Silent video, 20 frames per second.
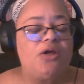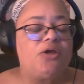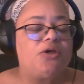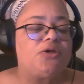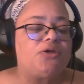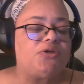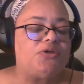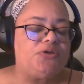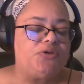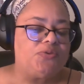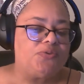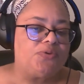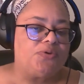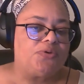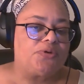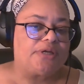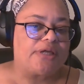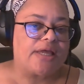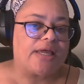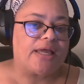you will
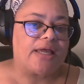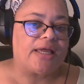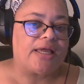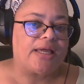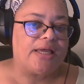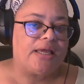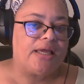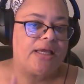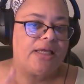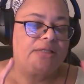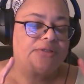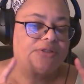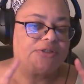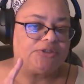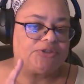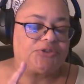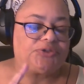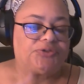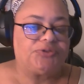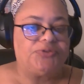get the
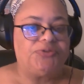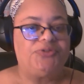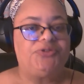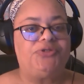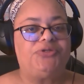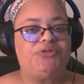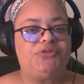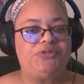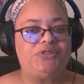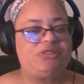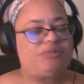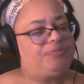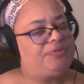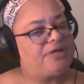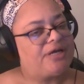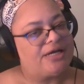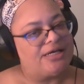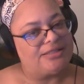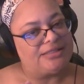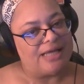true news
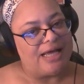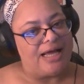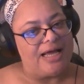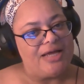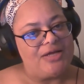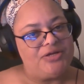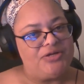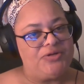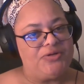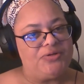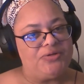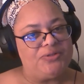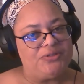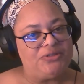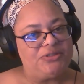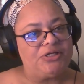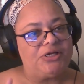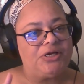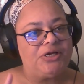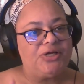because I
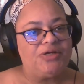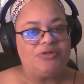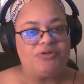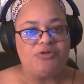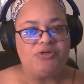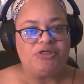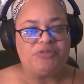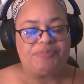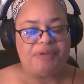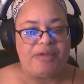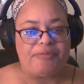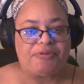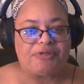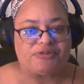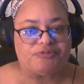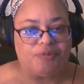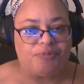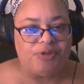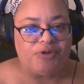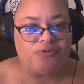use newspapers
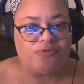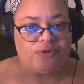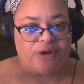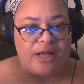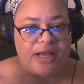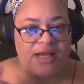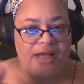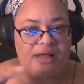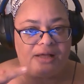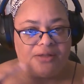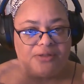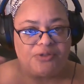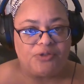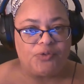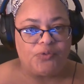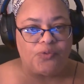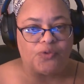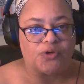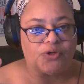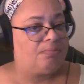from around the
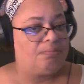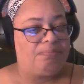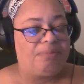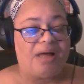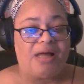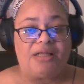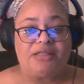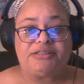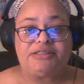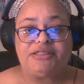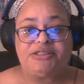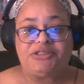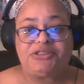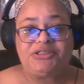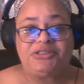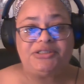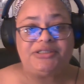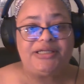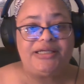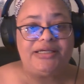world.
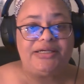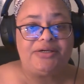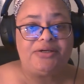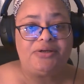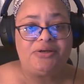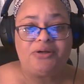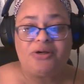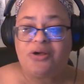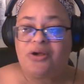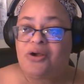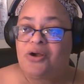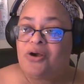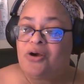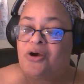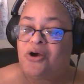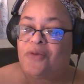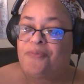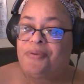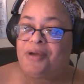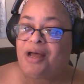Politicians here
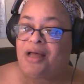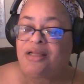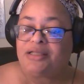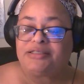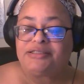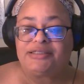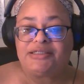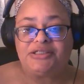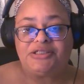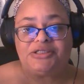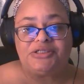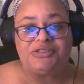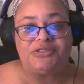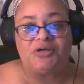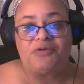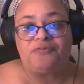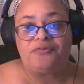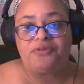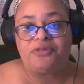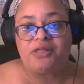or politicians
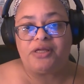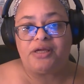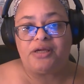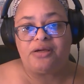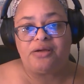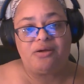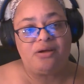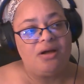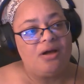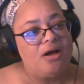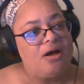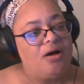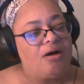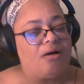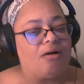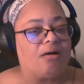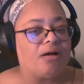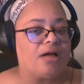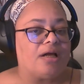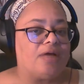over there,
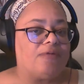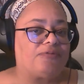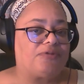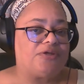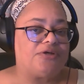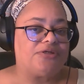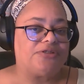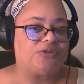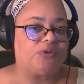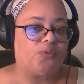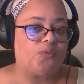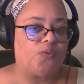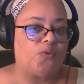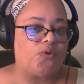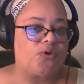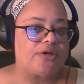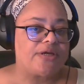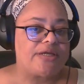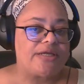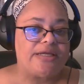or if there's a
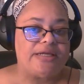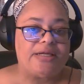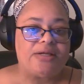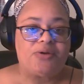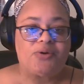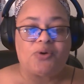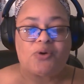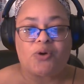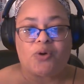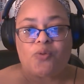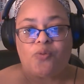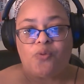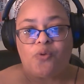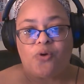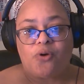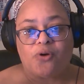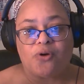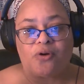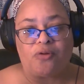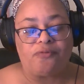war here or a
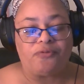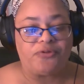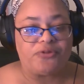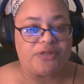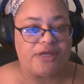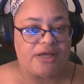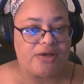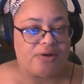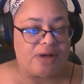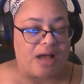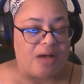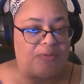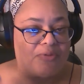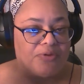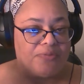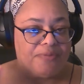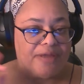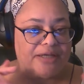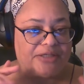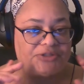war over there, I would
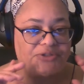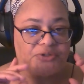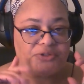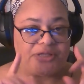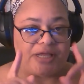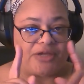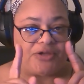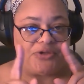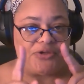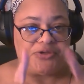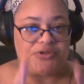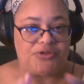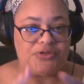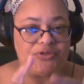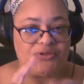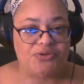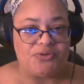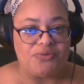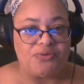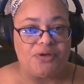make sure that
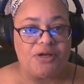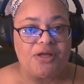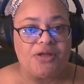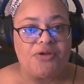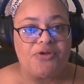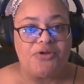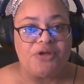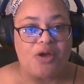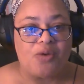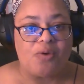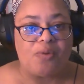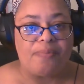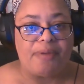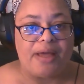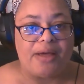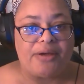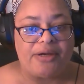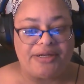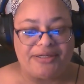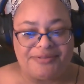you know
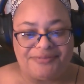about it.